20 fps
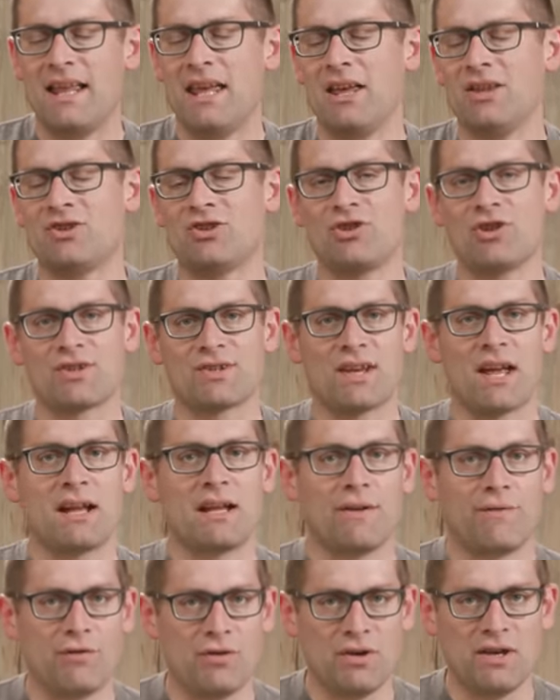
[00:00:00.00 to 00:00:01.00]
It's just
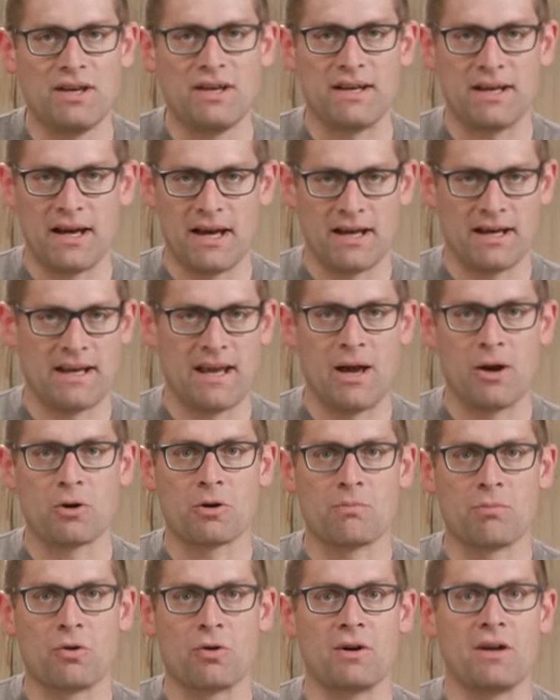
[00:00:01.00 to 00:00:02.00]
like if you need to cut a
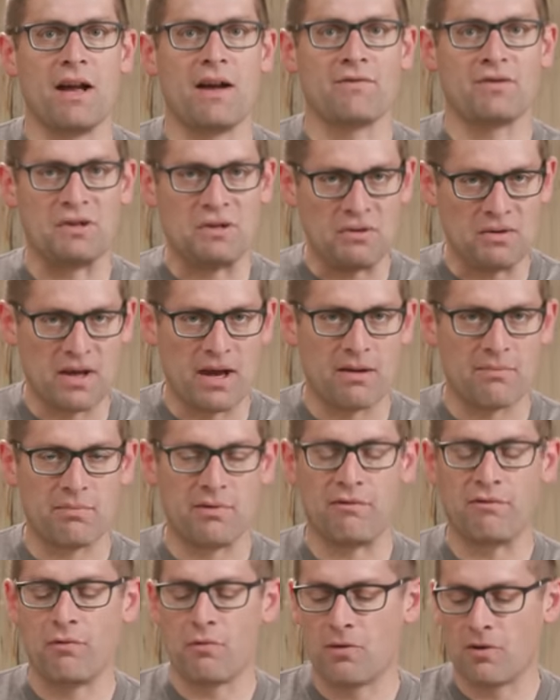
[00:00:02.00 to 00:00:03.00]
counterbore, you have to do that
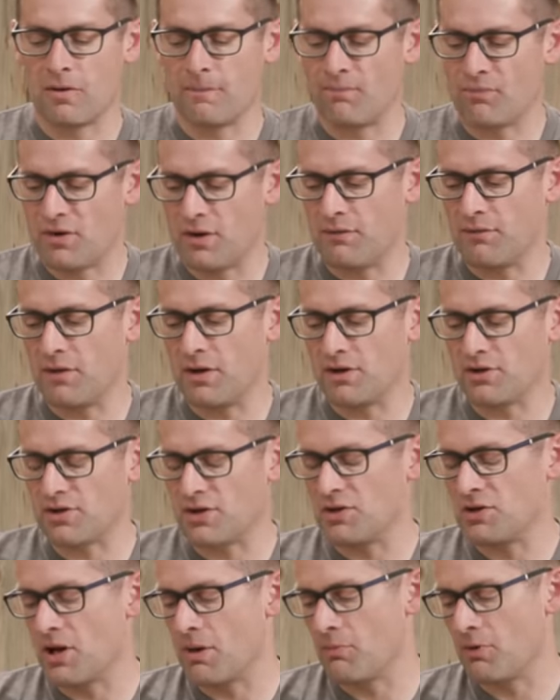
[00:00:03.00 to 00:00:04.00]
before you finish
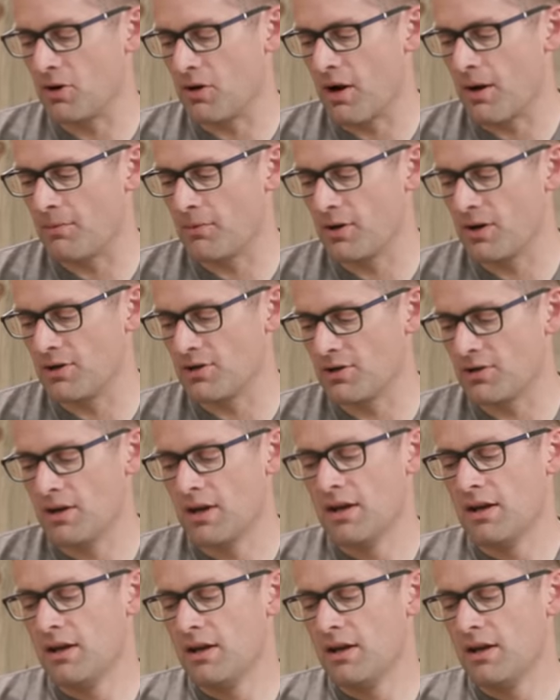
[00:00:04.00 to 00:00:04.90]
the chambering operation.